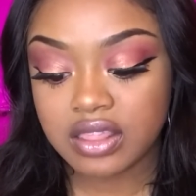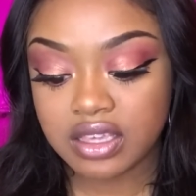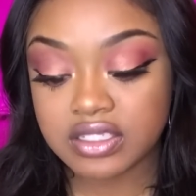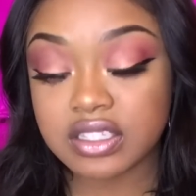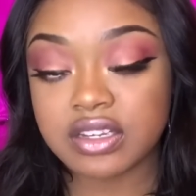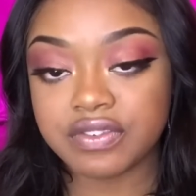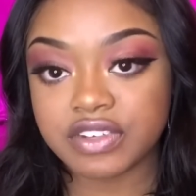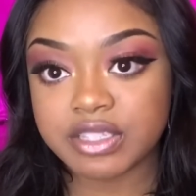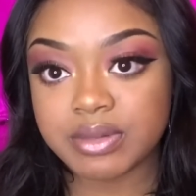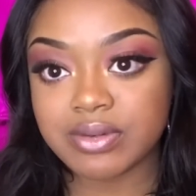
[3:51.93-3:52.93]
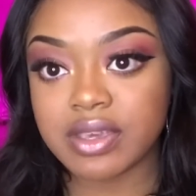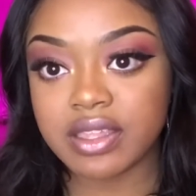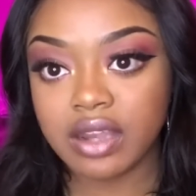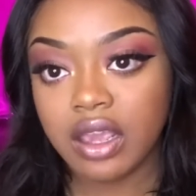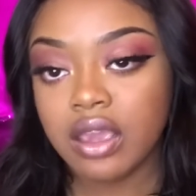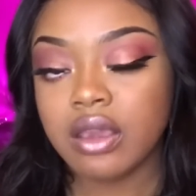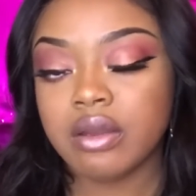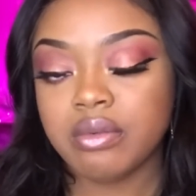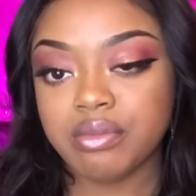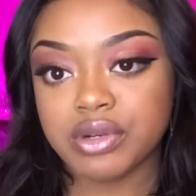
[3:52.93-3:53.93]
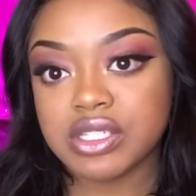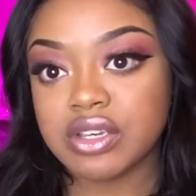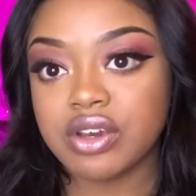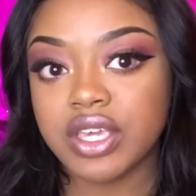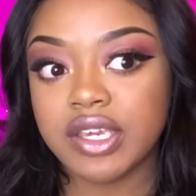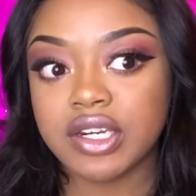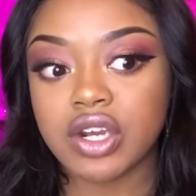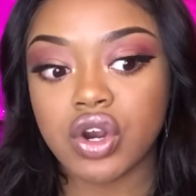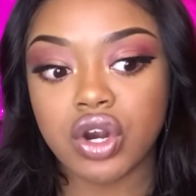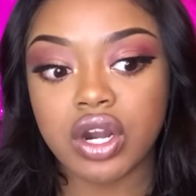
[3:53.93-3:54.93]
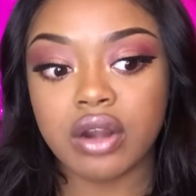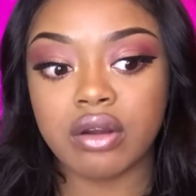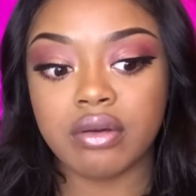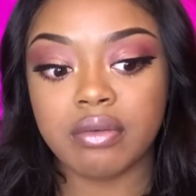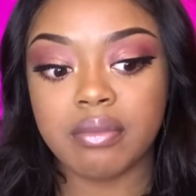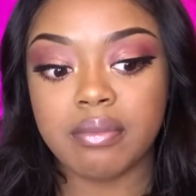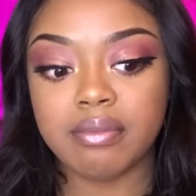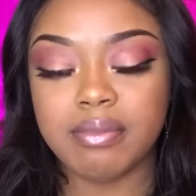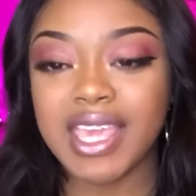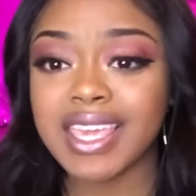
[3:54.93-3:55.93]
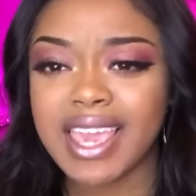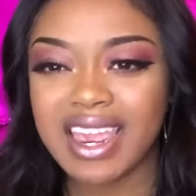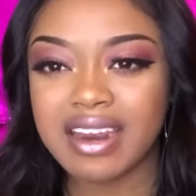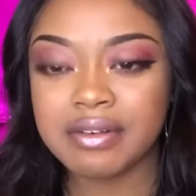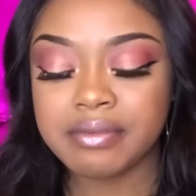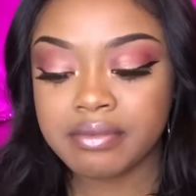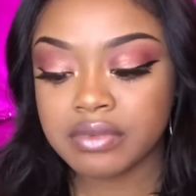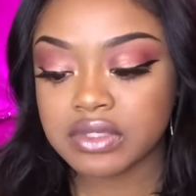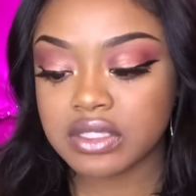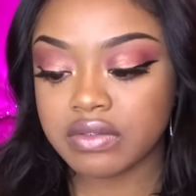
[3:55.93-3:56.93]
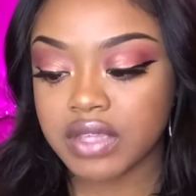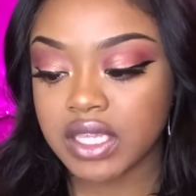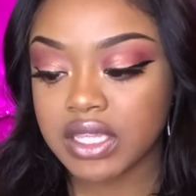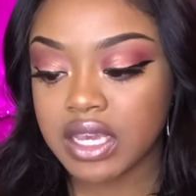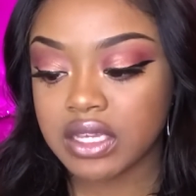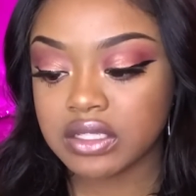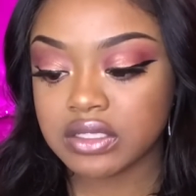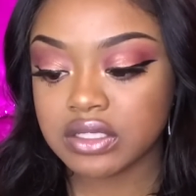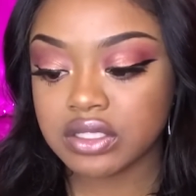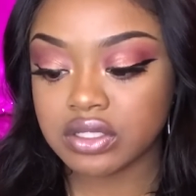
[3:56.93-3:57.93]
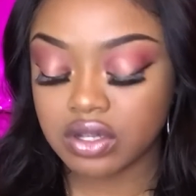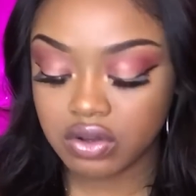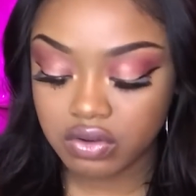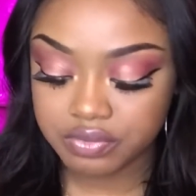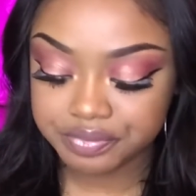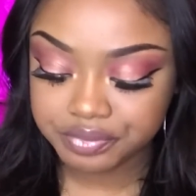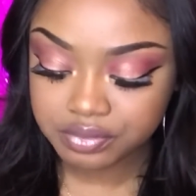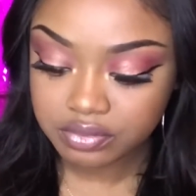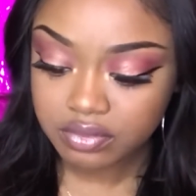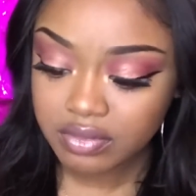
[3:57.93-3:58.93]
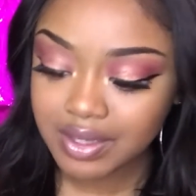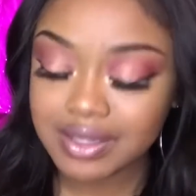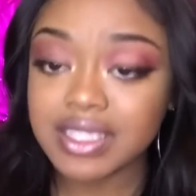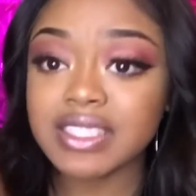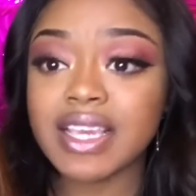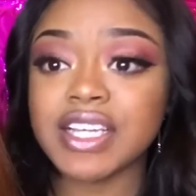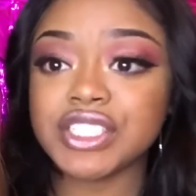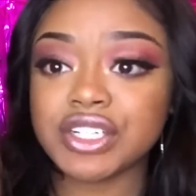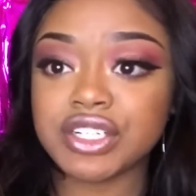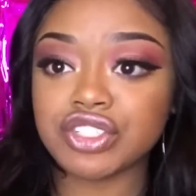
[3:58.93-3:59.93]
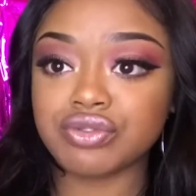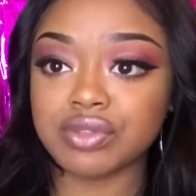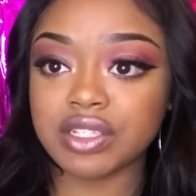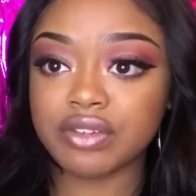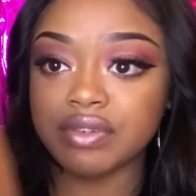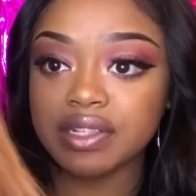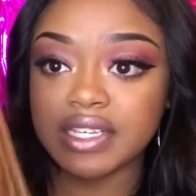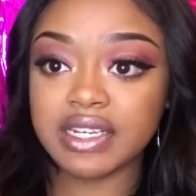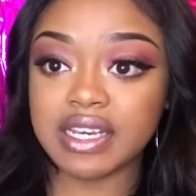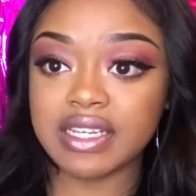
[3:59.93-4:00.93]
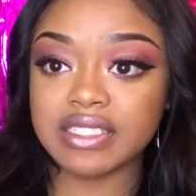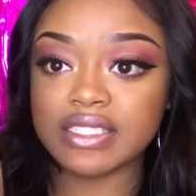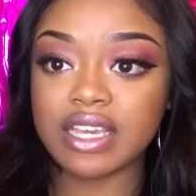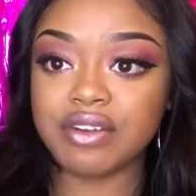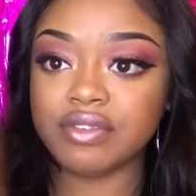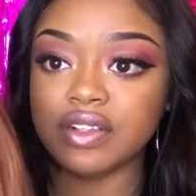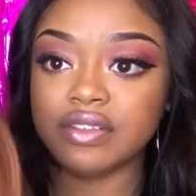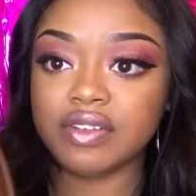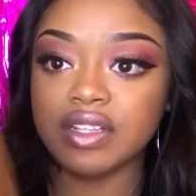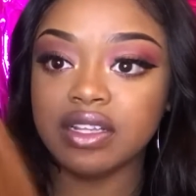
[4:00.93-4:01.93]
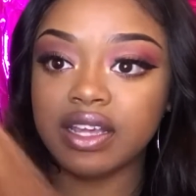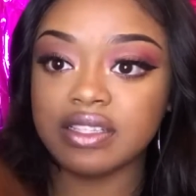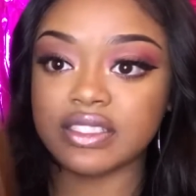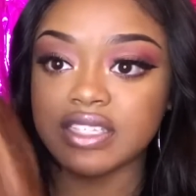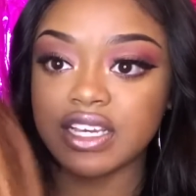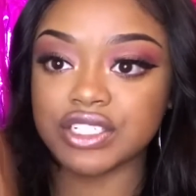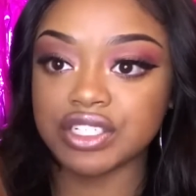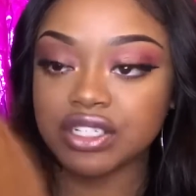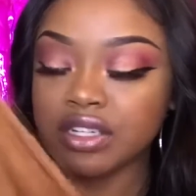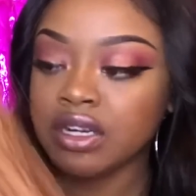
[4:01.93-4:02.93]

there's a difference between Brazilian or mink hair, stuff like that. So this texture is really nice. I really like the texture.